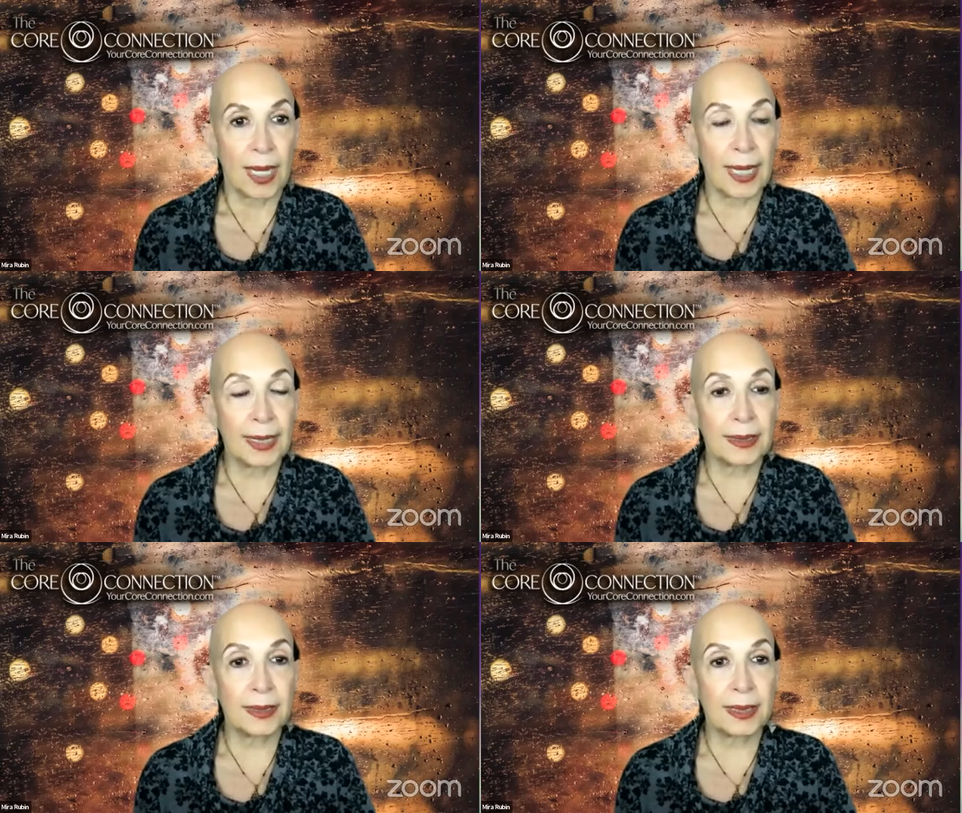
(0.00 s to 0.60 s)

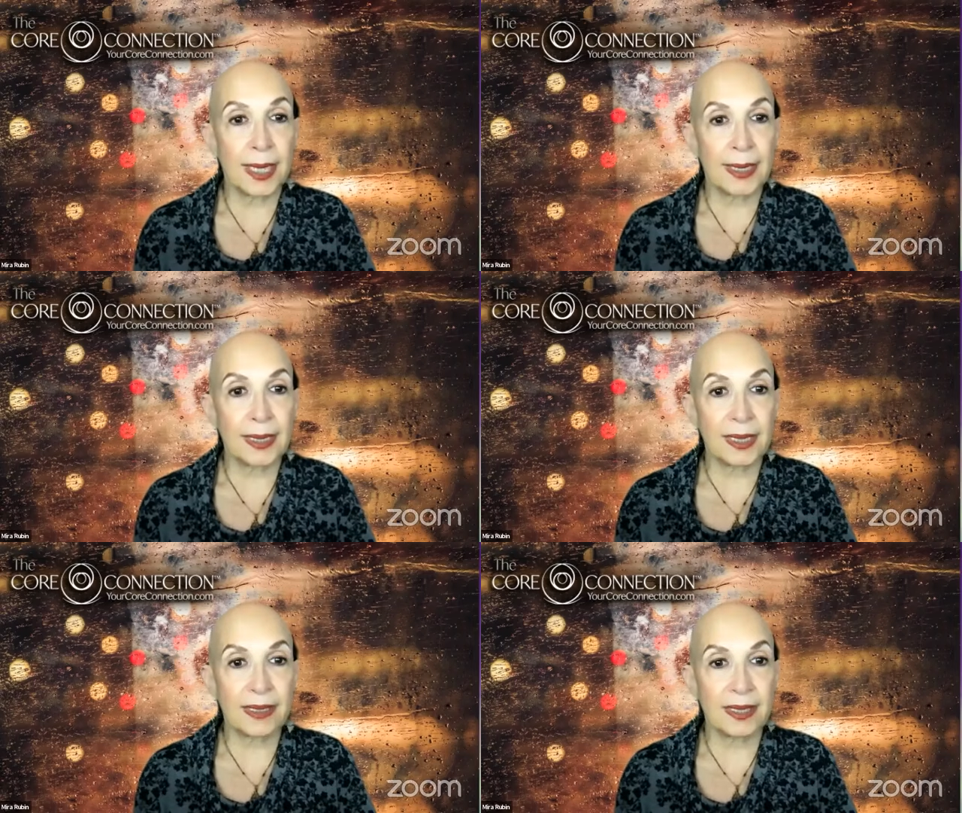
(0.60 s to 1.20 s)
and and
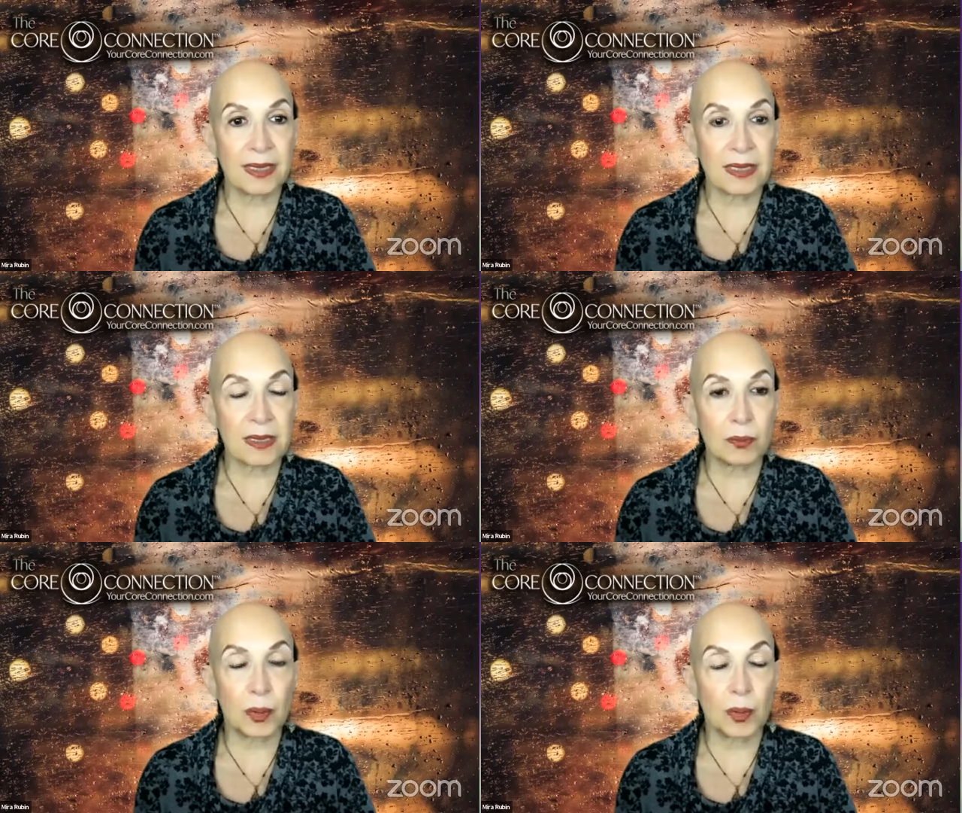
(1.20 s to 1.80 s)
i think it's
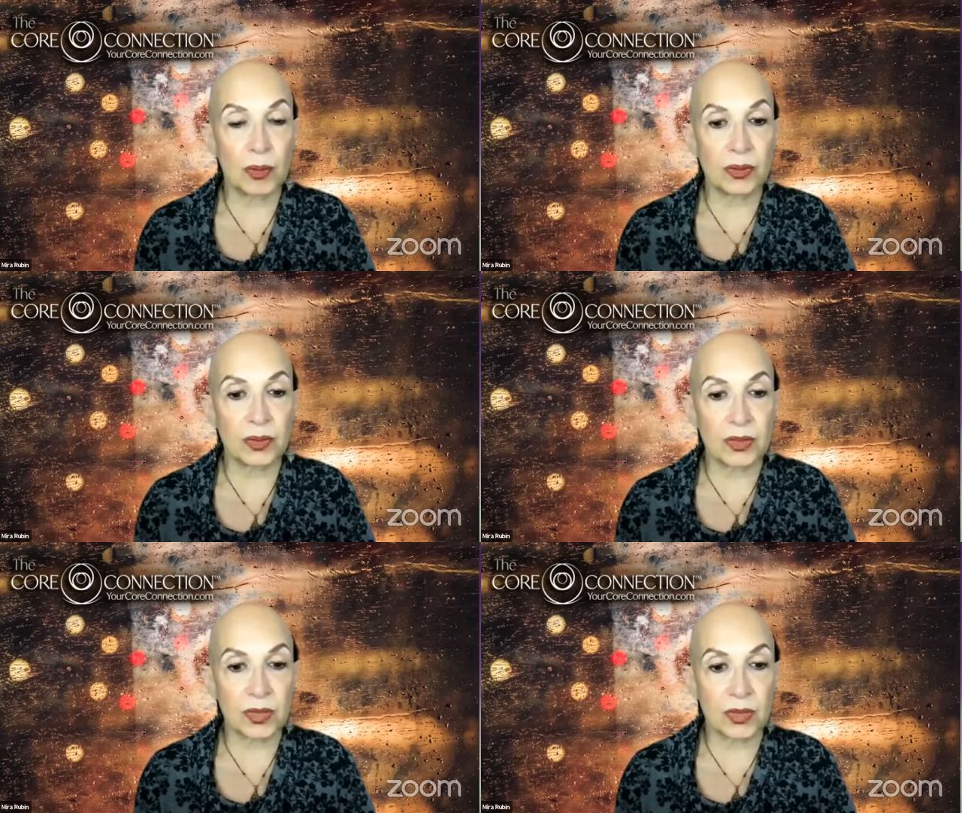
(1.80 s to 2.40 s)

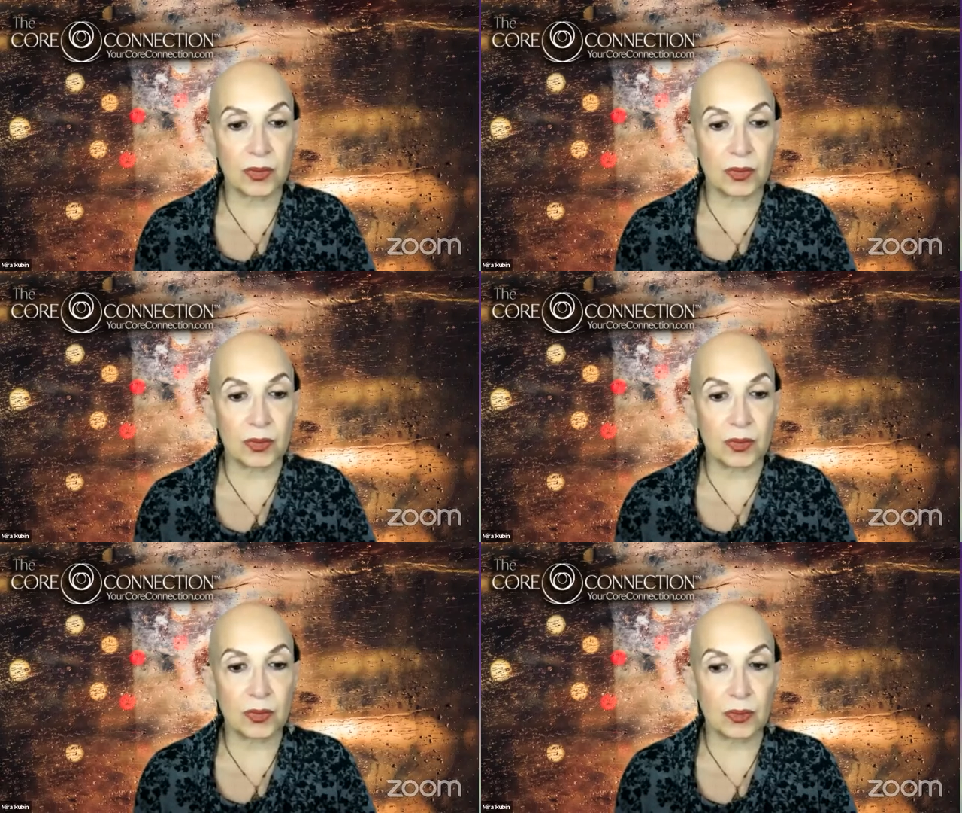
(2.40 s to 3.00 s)
important
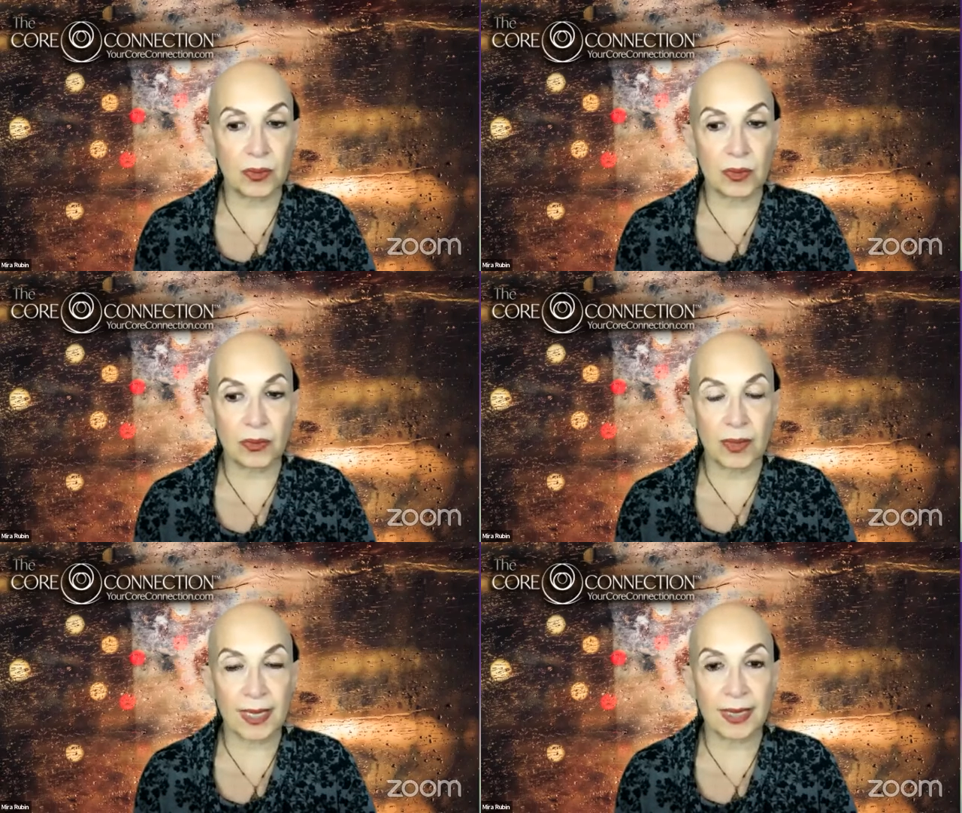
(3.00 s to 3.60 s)
to
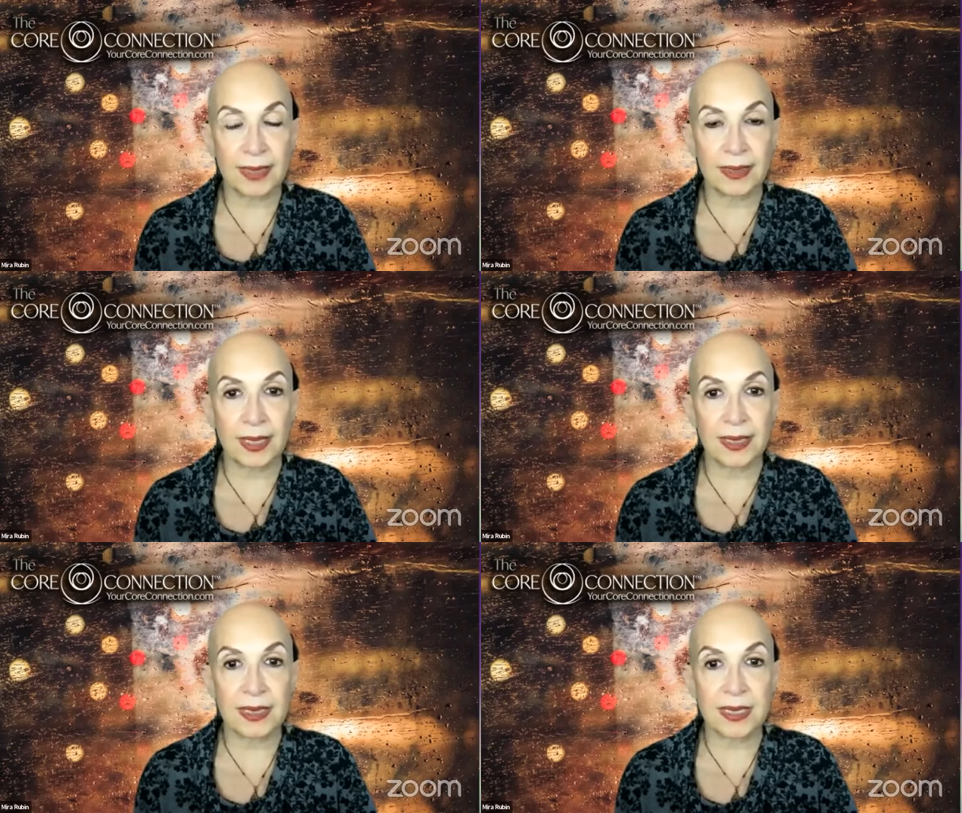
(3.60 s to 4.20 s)

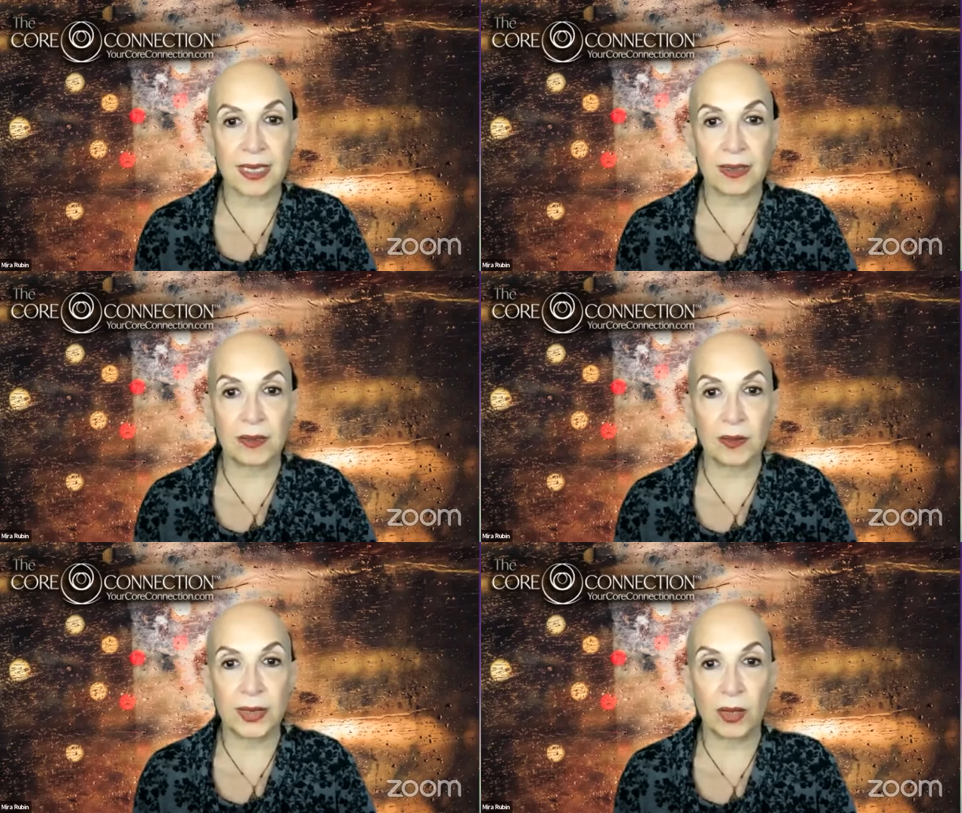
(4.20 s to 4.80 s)
recognize that we